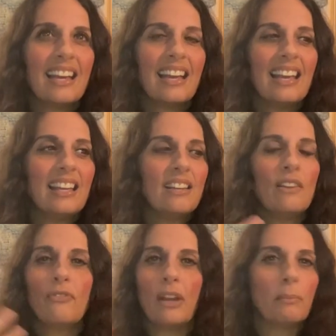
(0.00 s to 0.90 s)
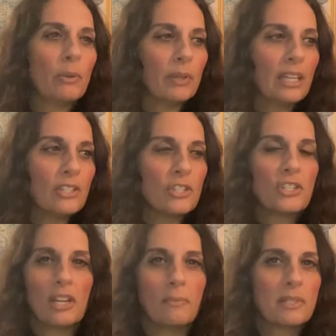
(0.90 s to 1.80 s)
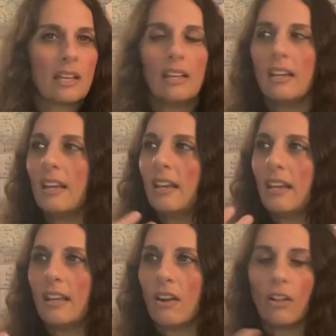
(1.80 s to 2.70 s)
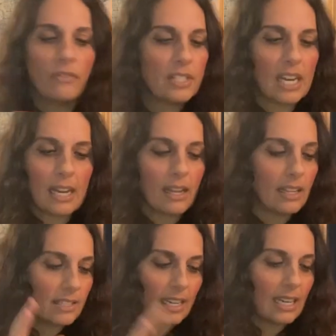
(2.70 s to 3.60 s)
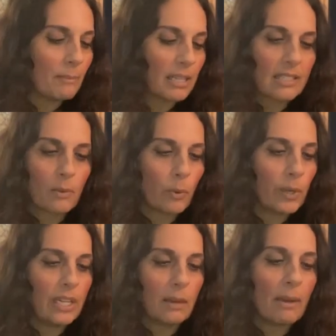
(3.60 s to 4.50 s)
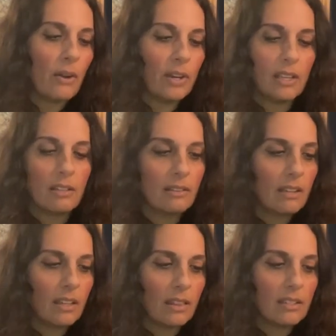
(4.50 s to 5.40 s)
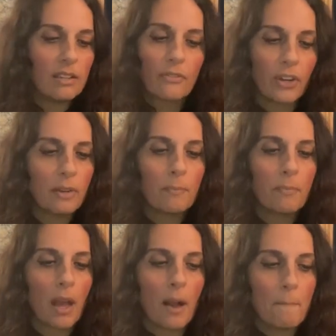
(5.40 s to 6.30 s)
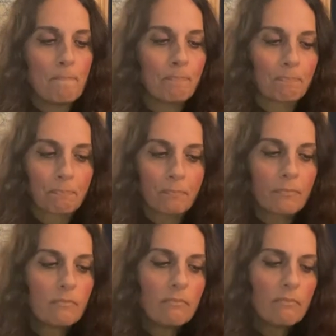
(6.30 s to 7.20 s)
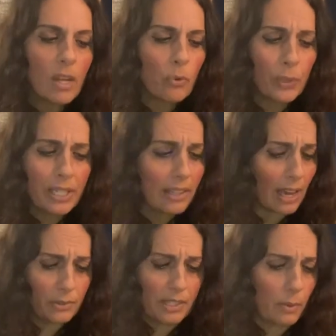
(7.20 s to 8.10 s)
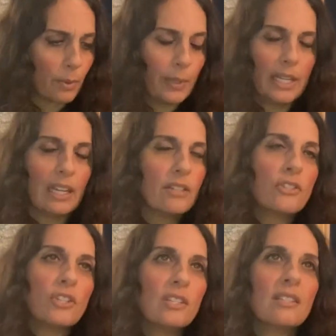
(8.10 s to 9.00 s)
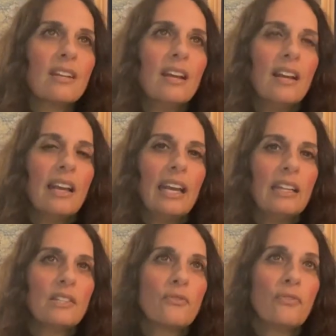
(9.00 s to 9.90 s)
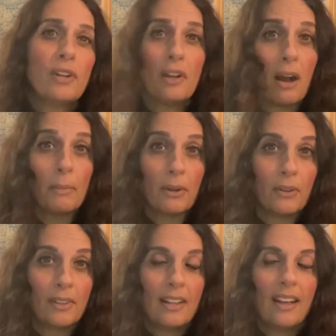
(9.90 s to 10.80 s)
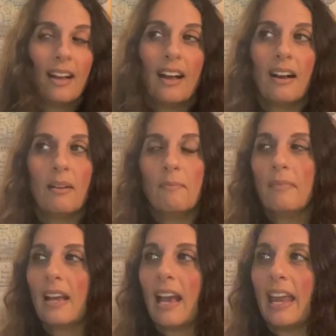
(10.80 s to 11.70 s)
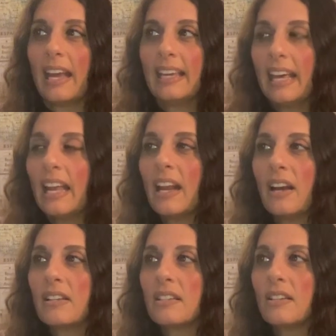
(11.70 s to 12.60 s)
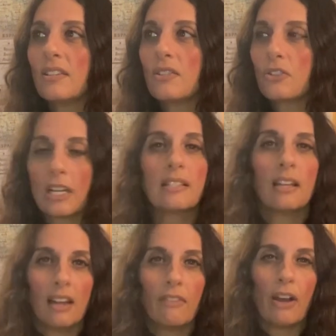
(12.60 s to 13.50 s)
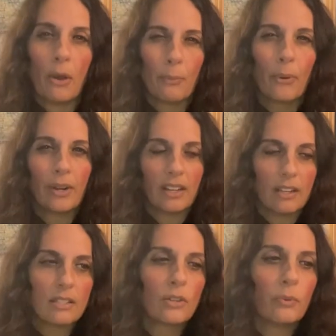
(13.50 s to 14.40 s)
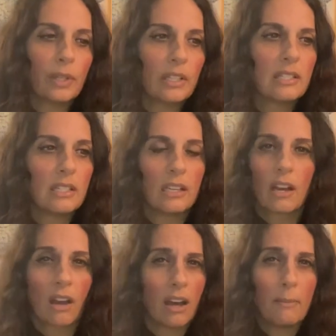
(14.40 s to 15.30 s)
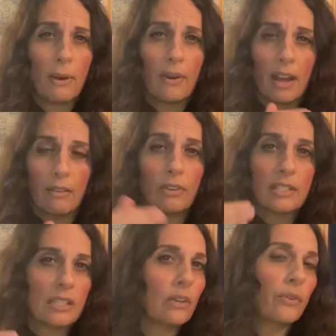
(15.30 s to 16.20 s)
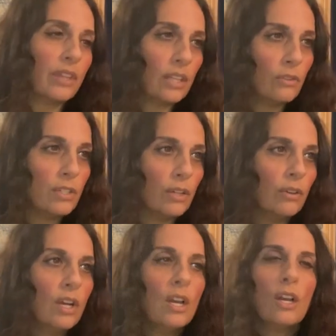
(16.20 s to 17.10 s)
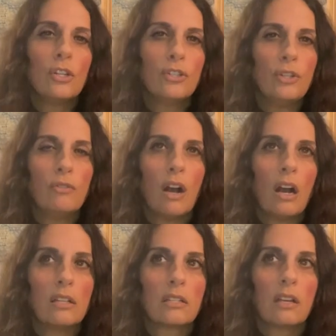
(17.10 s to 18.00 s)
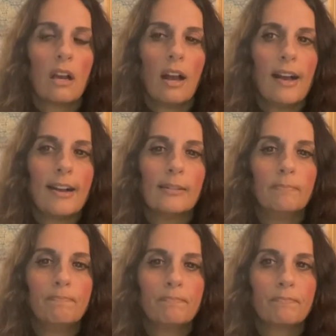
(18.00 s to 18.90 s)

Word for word: in, in family relationships, in, in all the dyna dynamics that we're reading about in, in the different um, read alouds that we're reading. It's just, it's phenomenal. Um, and I cannot stress enough how important it is to really seek God about every single thing you do. Do not um,